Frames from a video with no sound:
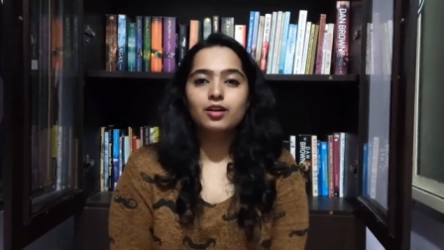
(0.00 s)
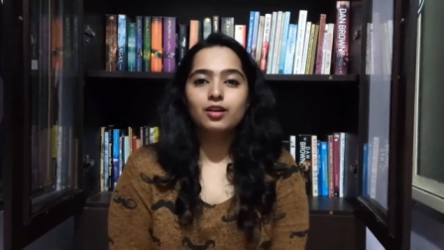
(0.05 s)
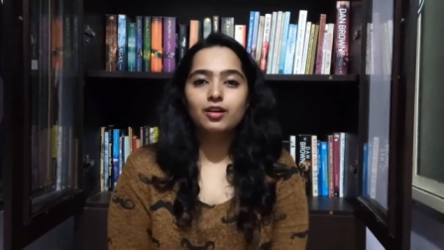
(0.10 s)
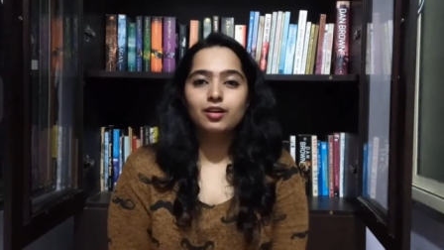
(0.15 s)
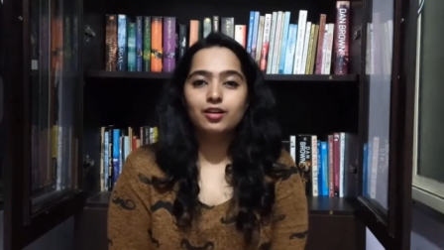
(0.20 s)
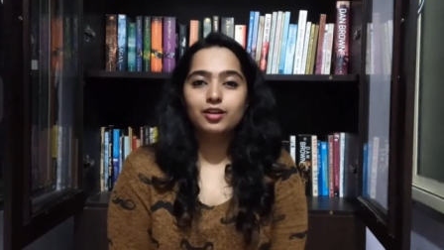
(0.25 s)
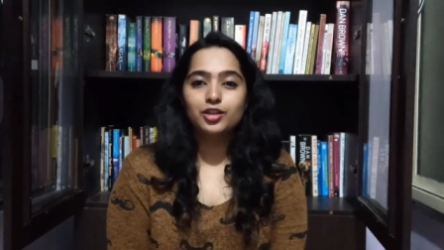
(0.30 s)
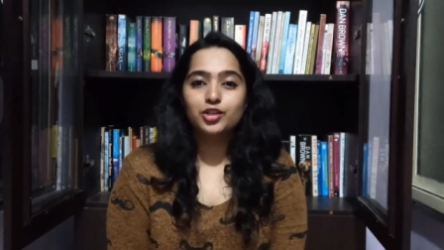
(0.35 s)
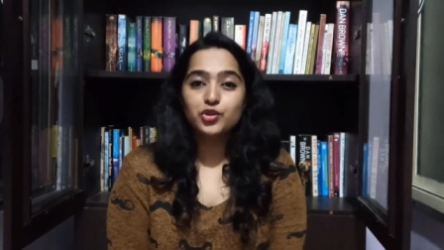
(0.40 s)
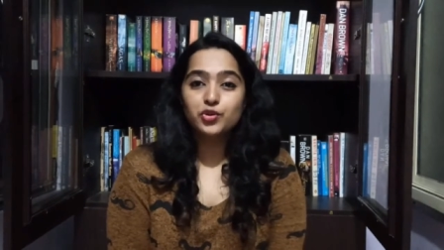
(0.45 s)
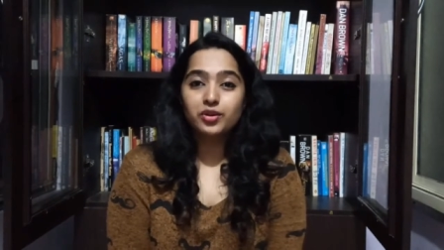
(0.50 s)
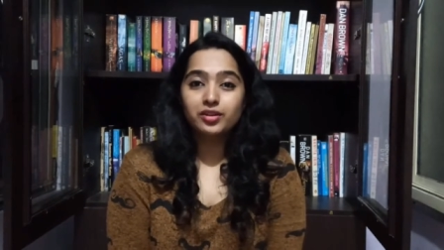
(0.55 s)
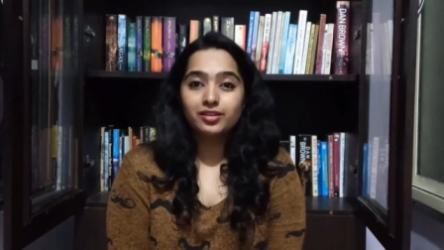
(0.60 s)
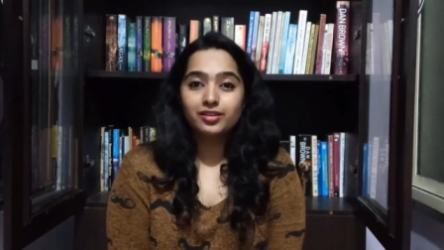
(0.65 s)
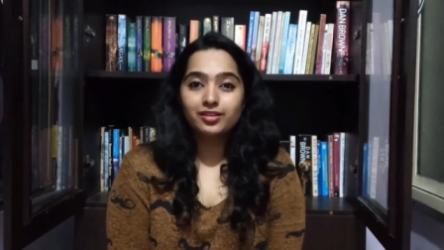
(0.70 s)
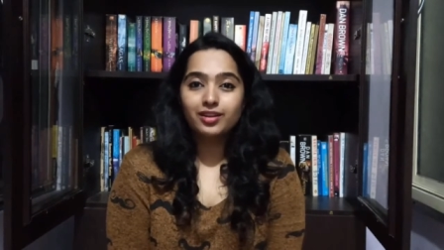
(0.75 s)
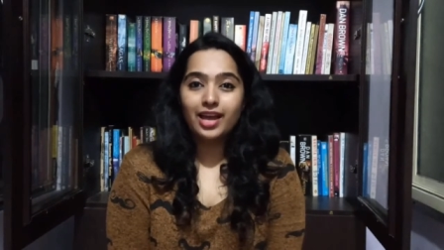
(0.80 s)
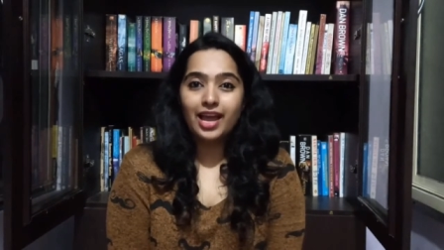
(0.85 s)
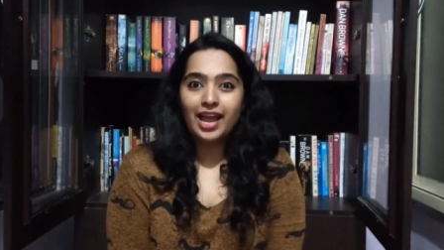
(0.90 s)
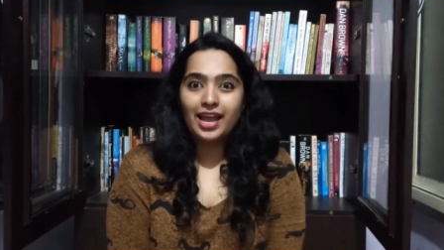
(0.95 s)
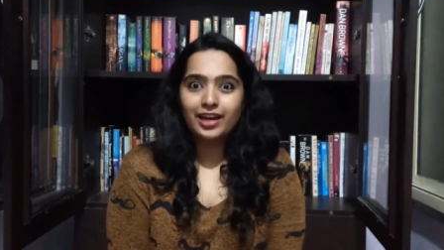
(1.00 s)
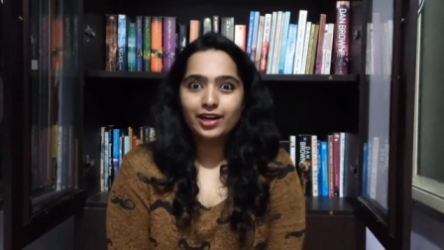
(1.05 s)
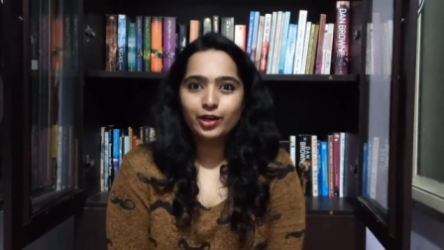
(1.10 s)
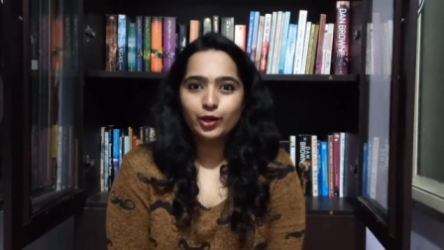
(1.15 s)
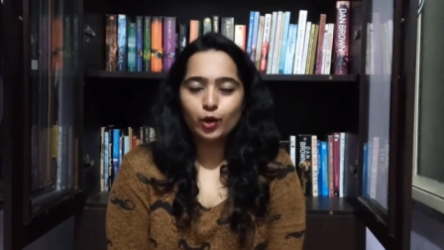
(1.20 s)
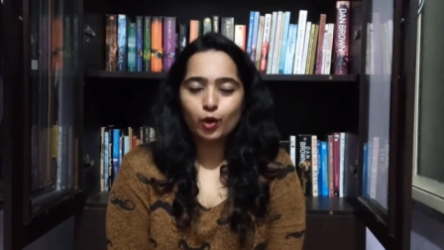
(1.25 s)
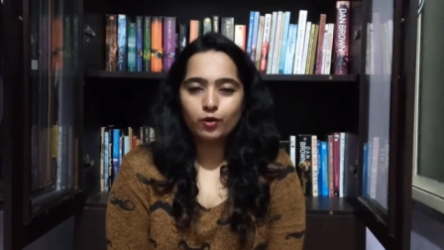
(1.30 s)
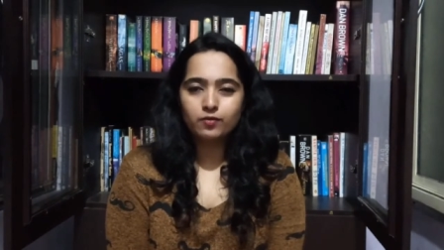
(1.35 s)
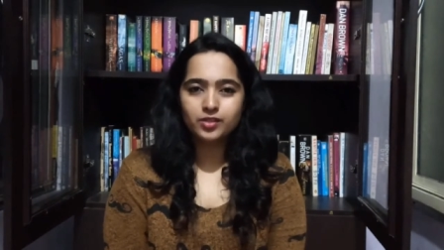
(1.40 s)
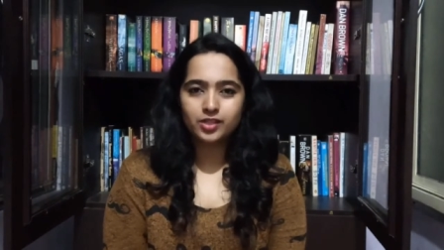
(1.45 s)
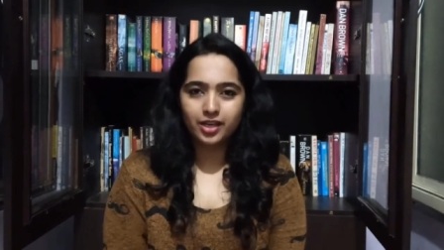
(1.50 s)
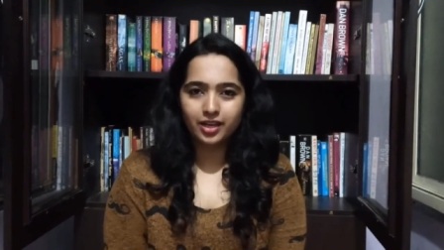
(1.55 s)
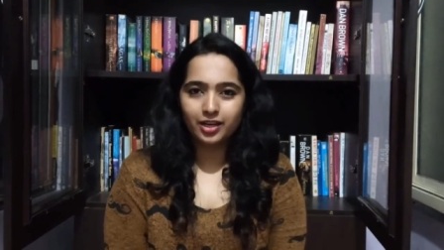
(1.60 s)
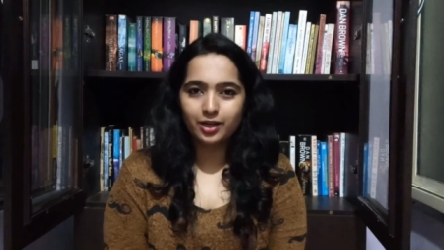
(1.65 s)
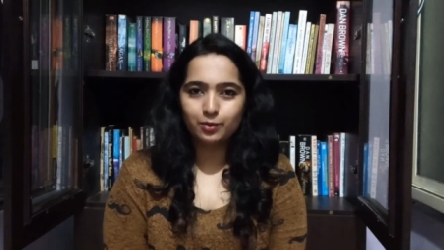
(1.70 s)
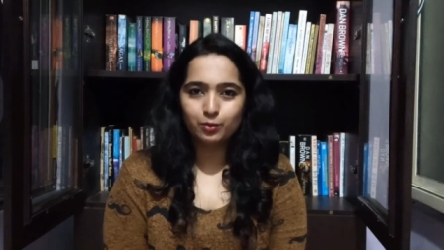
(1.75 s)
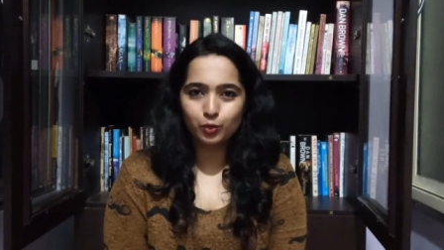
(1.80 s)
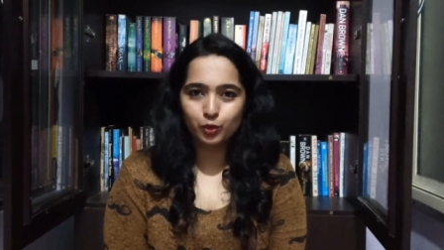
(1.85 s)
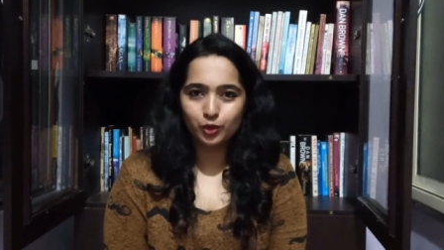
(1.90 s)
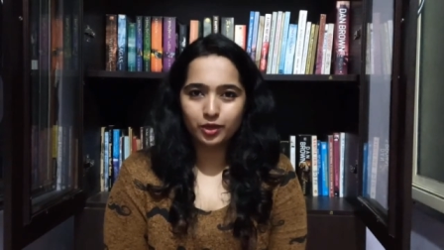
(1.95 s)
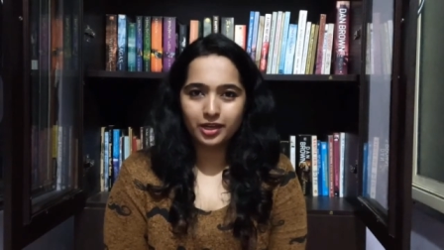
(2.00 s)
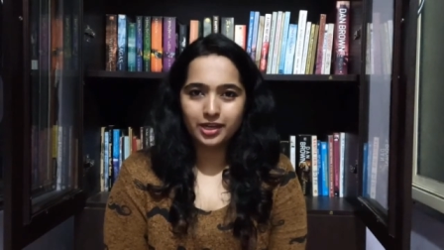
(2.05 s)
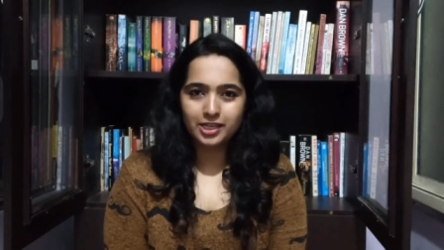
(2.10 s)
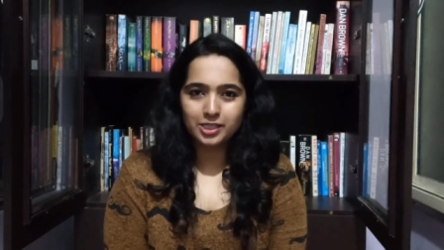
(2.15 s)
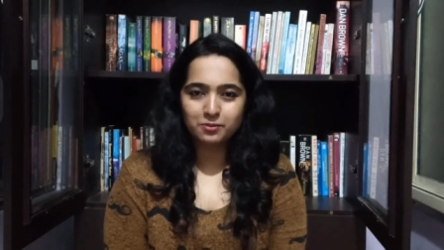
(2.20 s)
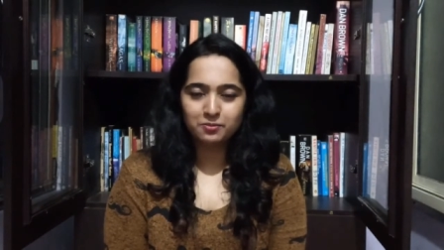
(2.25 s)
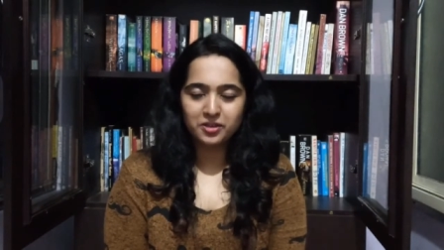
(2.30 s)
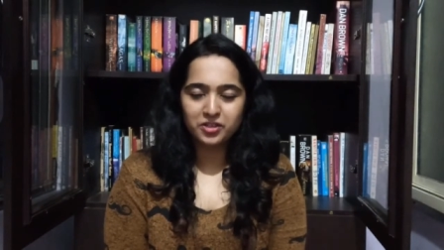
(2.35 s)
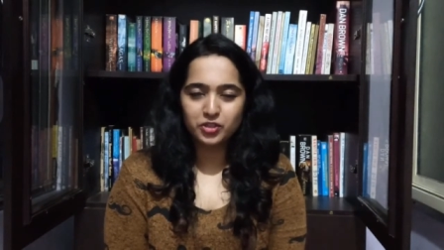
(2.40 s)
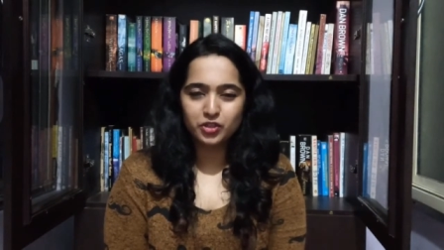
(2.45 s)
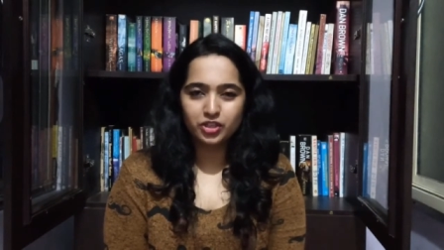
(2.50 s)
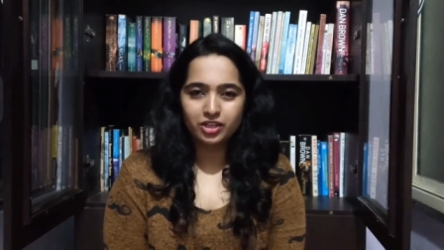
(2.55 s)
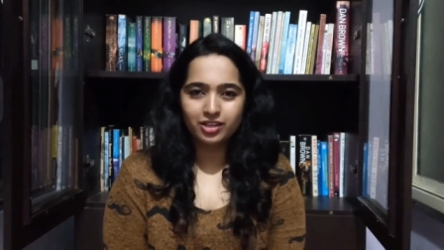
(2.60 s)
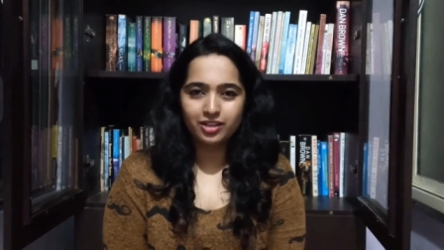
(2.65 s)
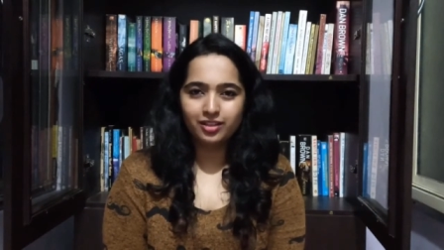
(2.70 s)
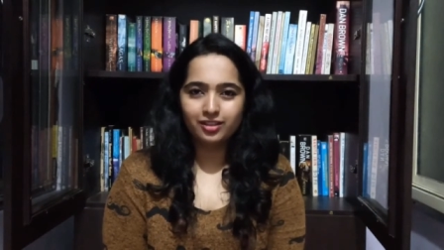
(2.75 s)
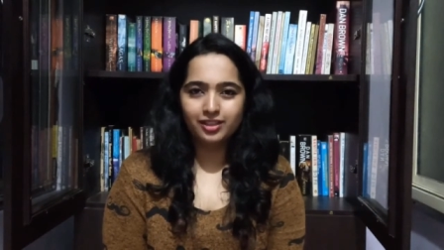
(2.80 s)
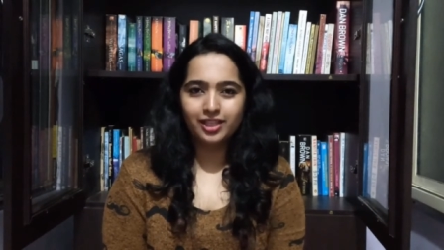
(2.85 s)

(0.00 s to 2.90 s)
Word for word: uh, during the end of second book, especially,